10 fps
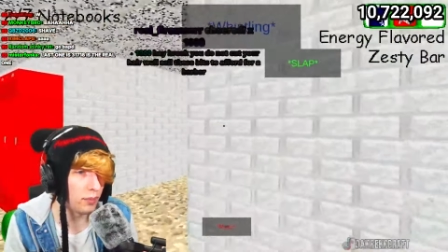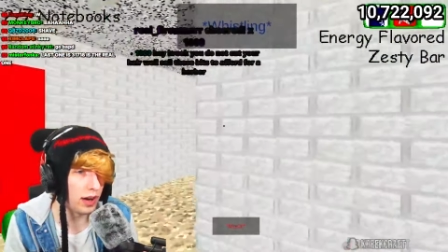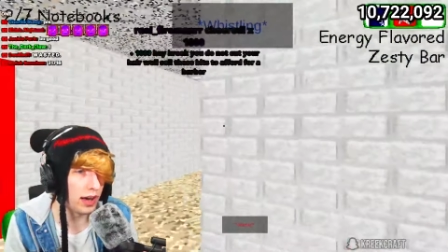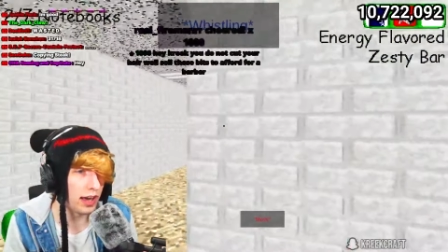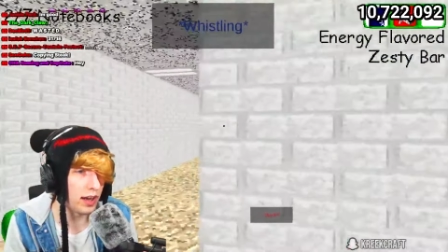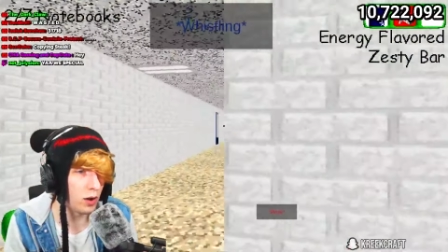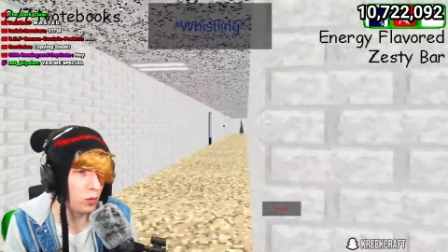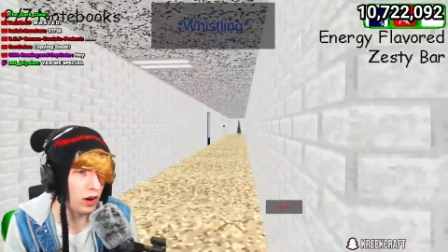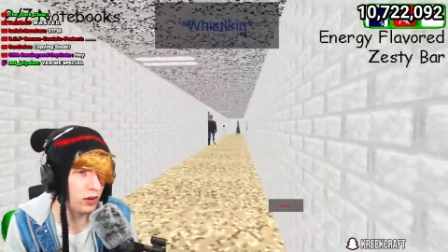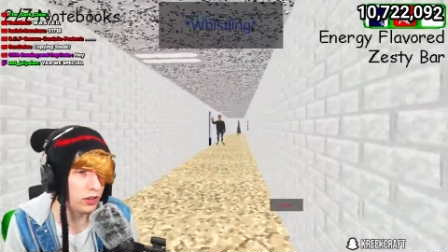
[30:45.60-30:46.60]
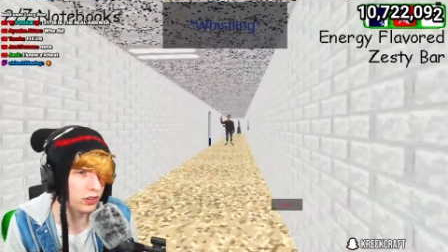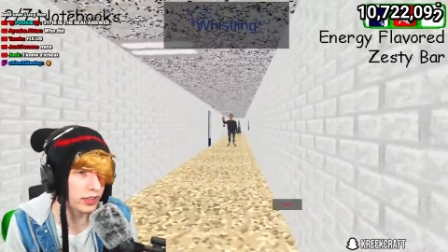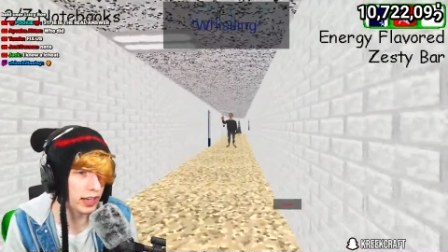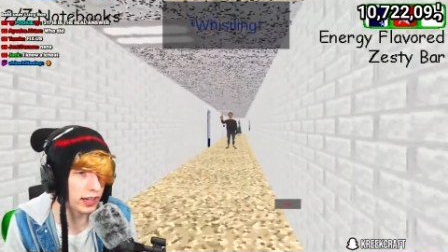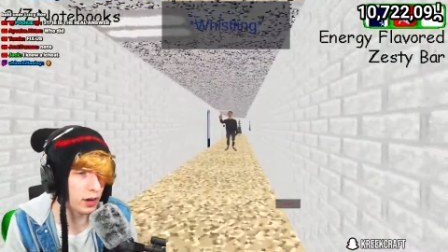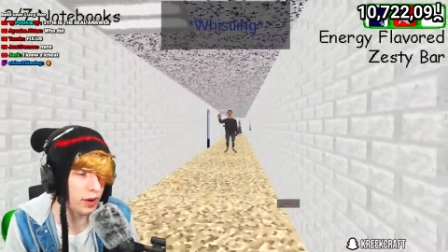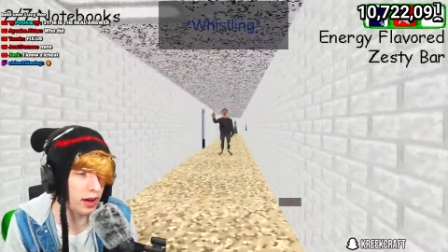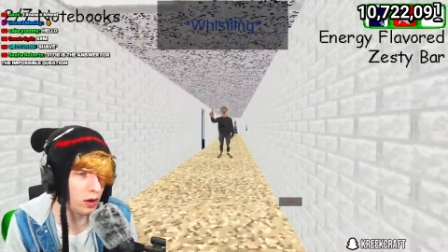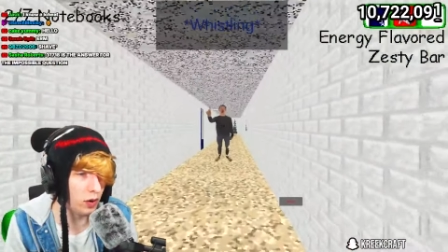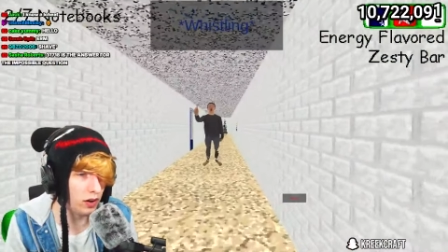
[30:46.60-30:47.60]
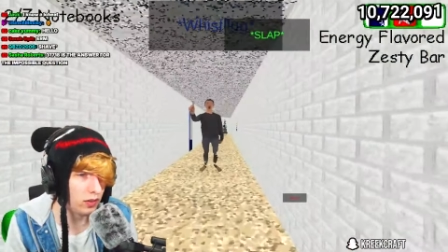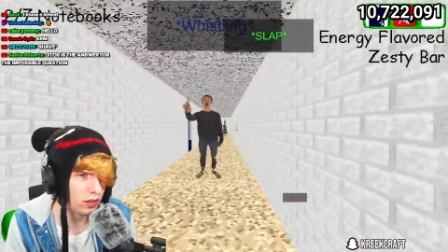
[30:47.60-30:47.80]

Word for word: my hair well? You don't think I cut my hair well?